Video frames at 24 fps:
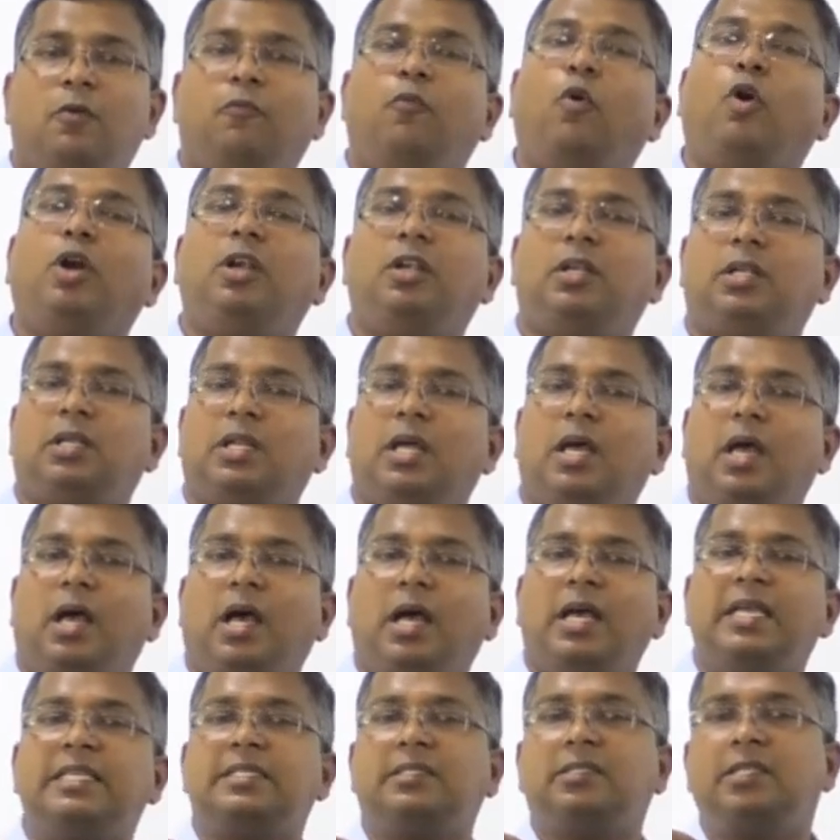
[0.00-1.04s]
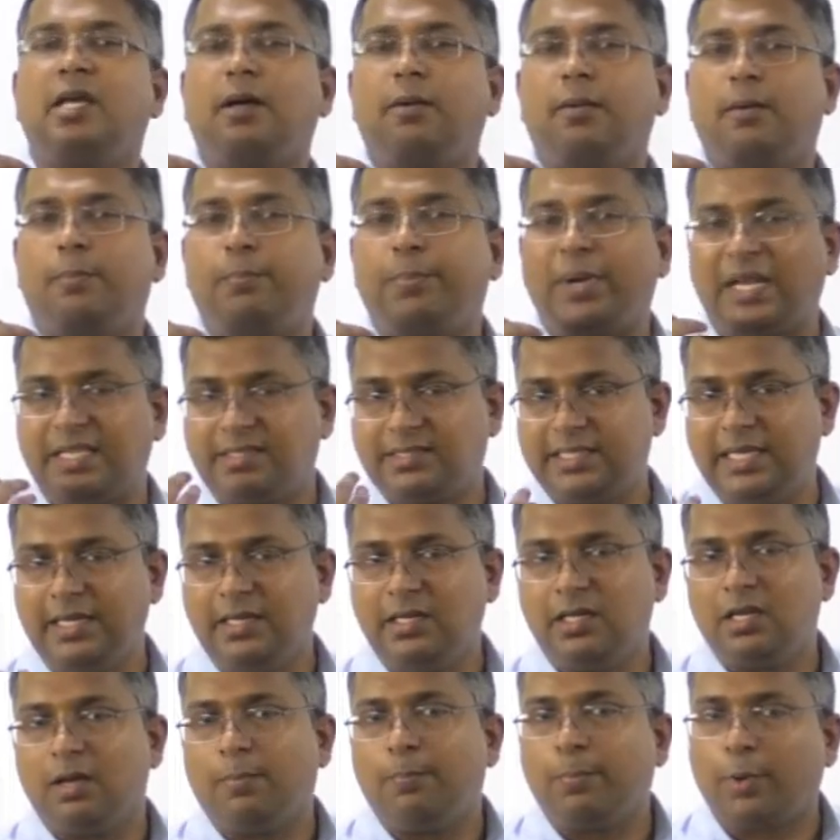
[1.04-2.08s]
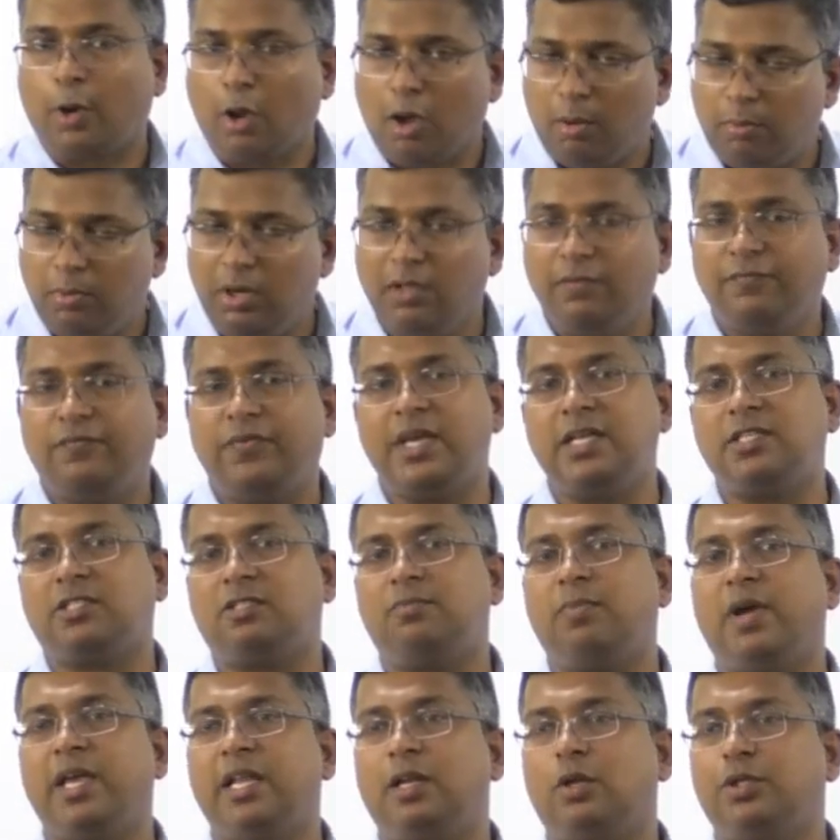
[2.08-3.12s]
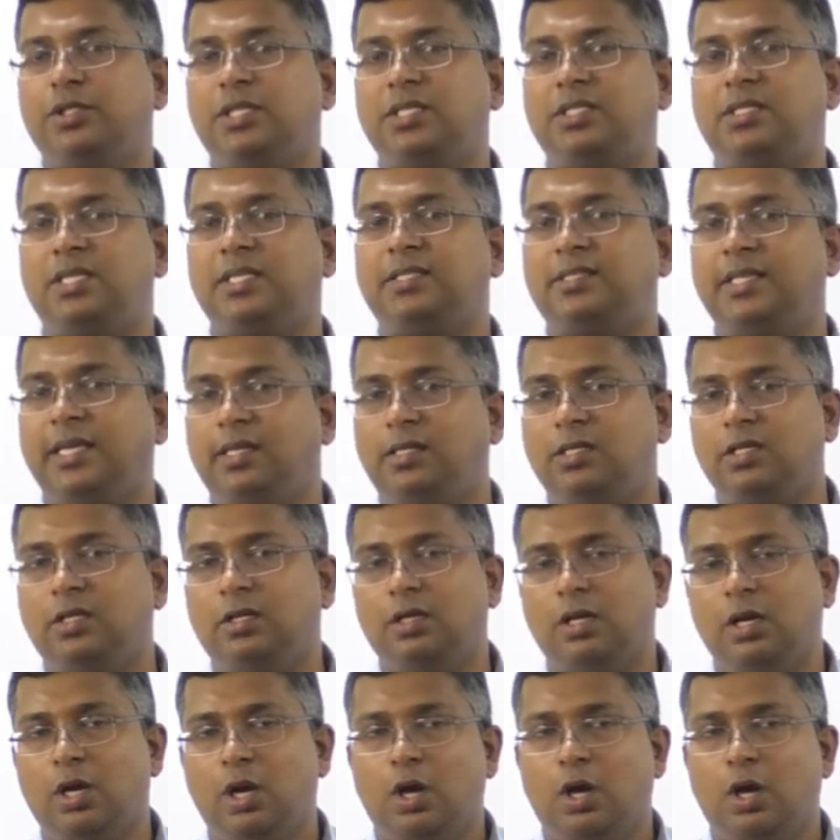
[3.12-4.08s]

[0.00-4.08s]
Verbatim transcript: what is the present problem faced by logistics sector,